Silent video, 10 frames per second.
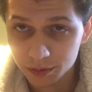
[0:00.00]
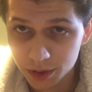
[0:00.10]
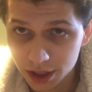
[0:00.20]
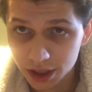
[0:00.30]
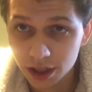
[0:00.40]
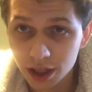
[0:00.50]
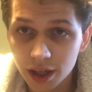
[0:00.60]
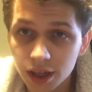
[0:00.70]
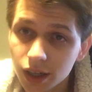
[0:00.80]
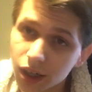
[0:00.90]
Being
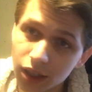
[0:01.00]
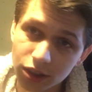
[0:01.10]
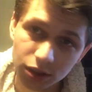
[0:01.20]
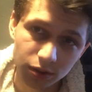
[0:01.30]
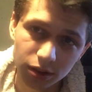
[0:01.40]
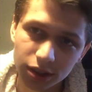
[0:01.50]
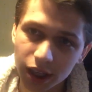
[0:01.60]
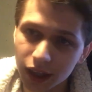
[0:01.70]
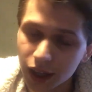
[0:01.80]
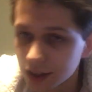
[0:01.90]
can tune,
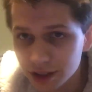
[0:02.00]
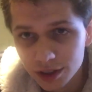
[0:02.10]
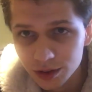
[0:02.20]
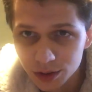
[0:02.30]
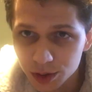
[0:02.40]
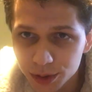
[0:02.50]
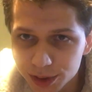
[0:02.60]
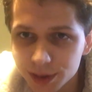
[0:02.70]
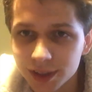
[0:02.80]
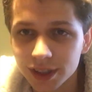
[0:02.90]
say, like the signal you're
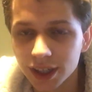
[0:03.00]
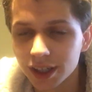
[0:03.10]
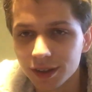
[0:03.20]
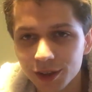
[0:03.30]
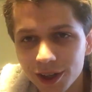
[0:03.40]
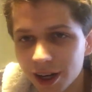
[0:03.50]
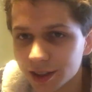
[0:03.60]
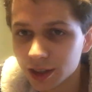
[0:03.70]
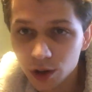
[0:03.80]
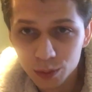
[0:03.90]
producing, and you
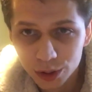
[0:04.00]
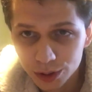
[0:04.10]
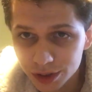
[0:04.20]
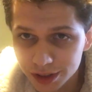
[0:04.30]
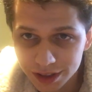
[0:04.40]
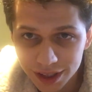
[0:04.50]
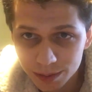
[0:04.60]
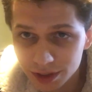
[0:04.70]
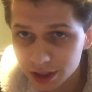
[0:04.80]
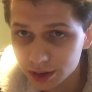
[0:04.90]
guys all producing the
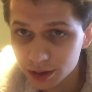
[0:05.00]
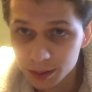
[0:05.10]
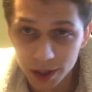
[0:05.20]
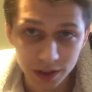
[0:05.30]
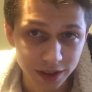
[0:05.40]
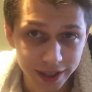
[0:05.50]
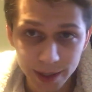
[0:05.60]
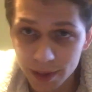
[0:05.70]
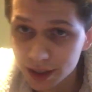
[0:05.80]
same signal about the same